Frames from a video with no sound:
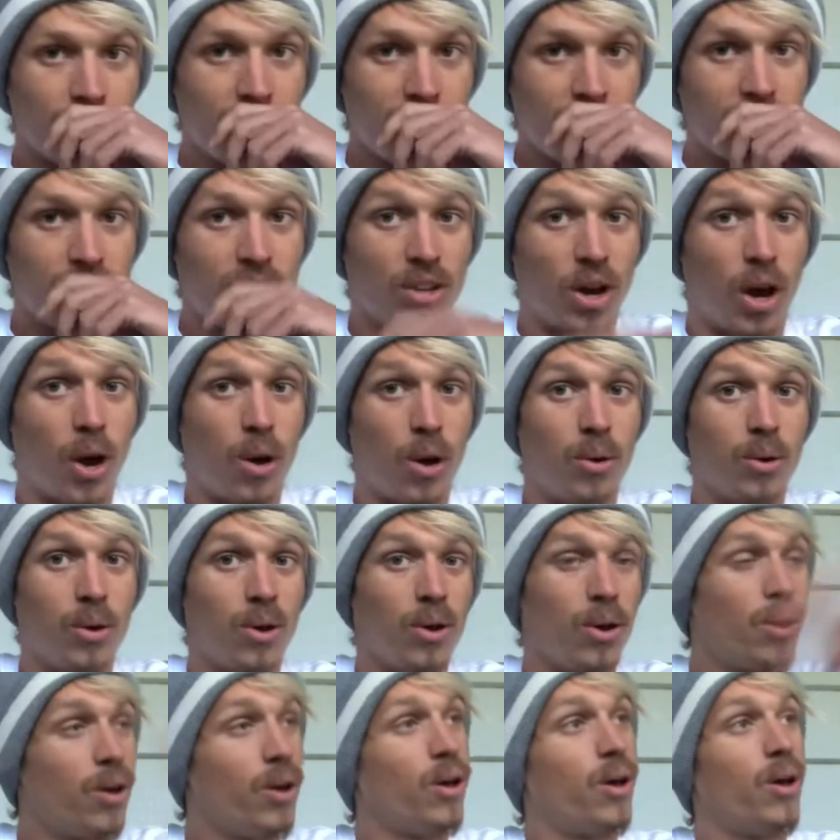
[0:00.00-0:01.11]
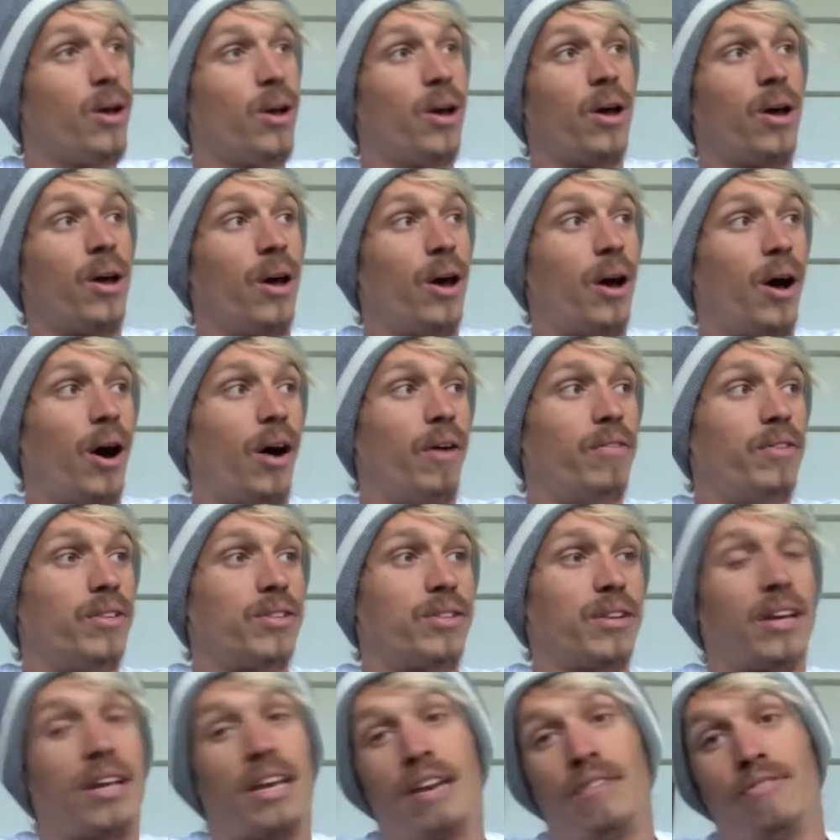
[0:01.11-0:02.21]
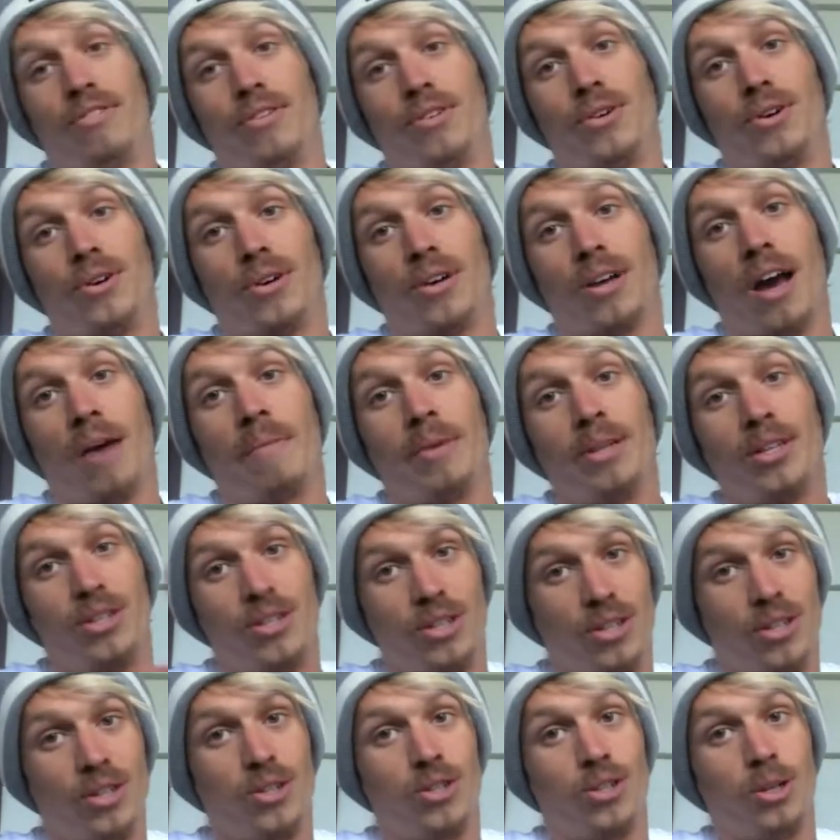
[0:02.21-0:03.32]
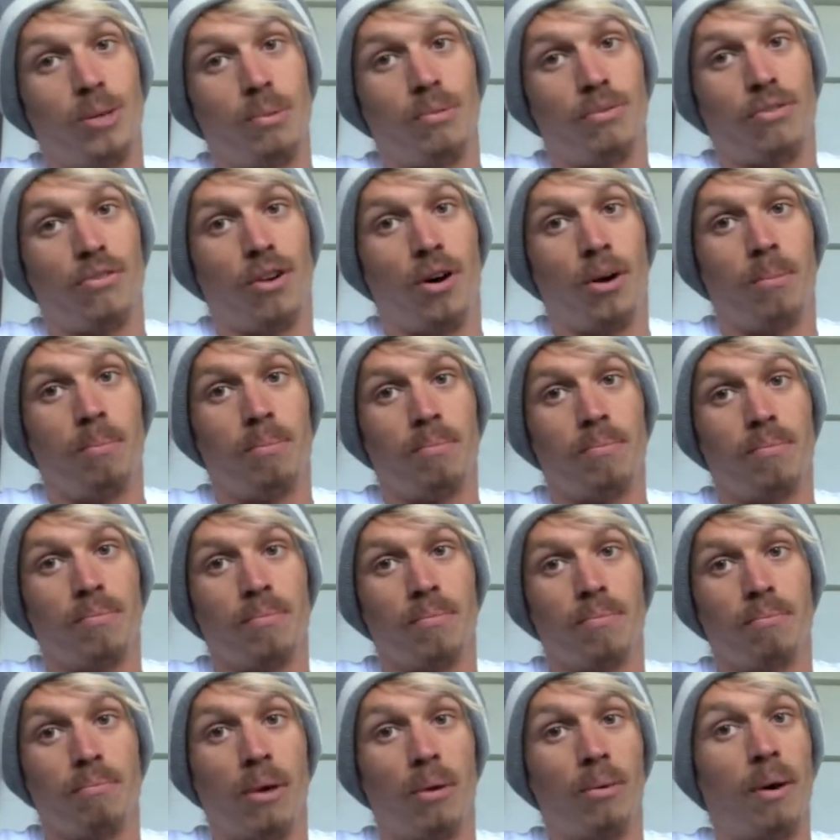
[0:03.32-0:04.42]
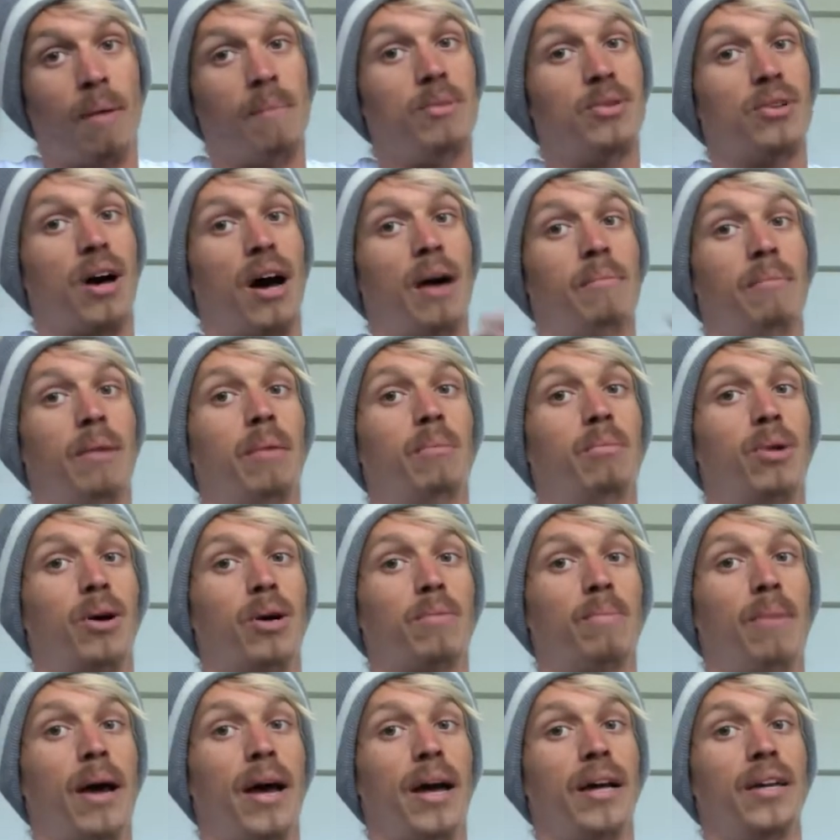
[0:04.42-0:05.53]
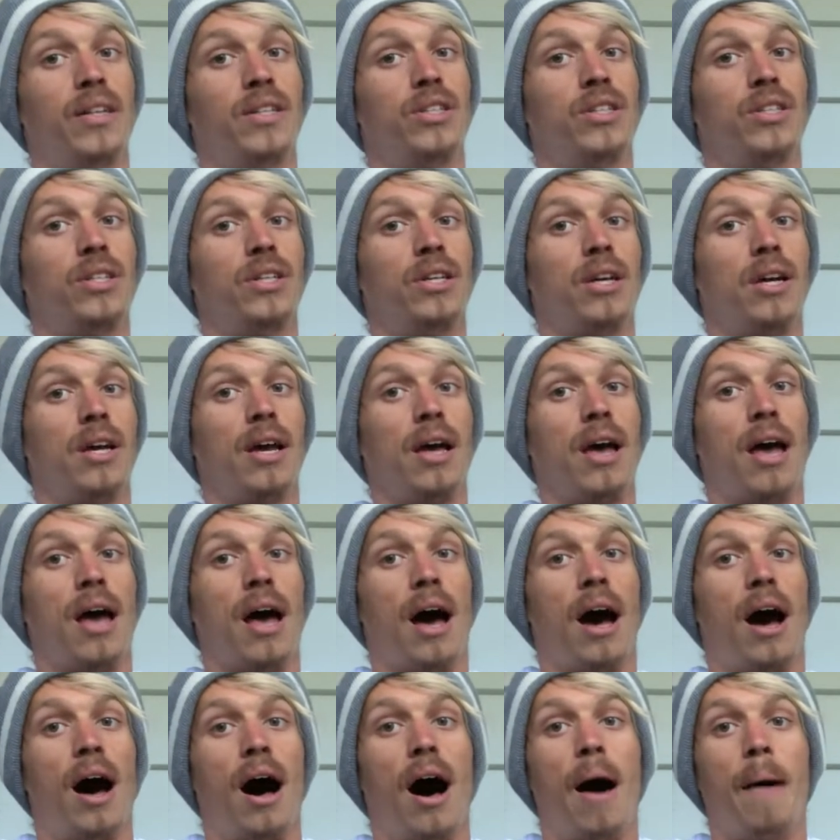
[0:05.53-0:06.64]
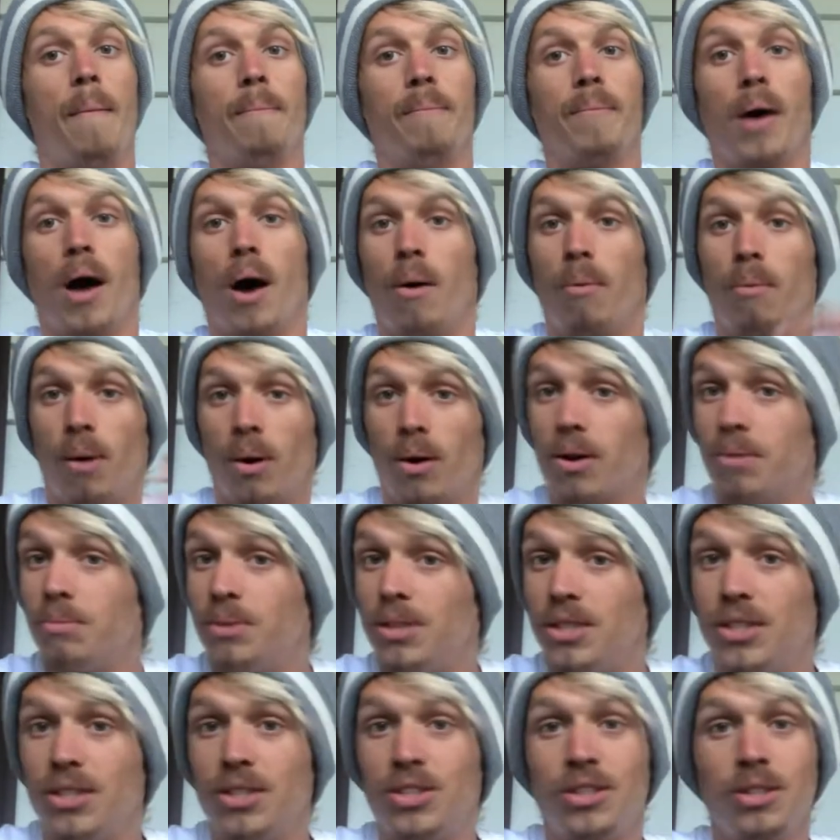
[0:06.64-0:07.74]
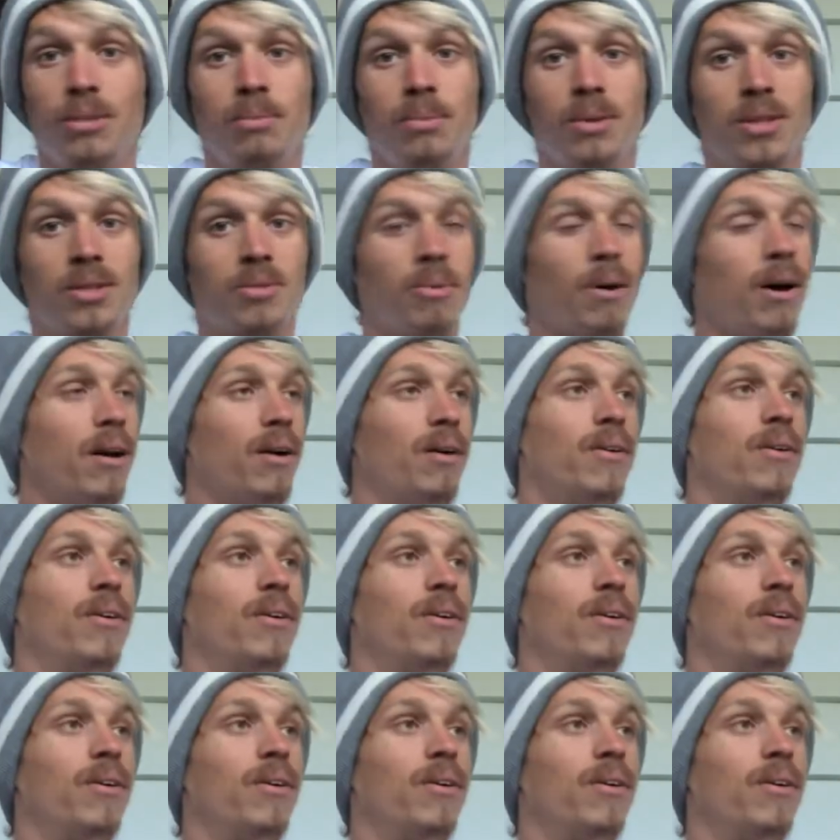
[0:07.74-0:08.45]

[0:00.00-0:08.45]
So obviously if you're coming to YouTube from my website, my blog page, welcome to YouTube as well.